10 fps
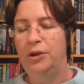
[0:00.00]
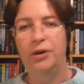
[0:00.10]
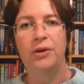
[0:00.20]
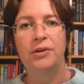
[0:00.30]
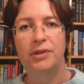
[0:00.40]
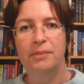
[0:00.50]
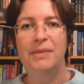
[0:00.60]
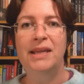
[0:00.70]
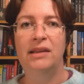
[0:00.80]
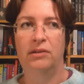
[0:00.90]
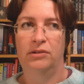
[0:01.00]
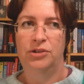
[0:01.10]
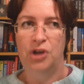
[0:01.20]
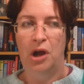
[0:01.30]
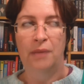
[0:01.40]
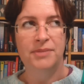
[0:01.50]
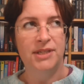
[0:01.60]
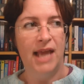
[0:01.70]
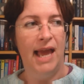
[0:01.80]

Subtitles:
you know, the menial jobs.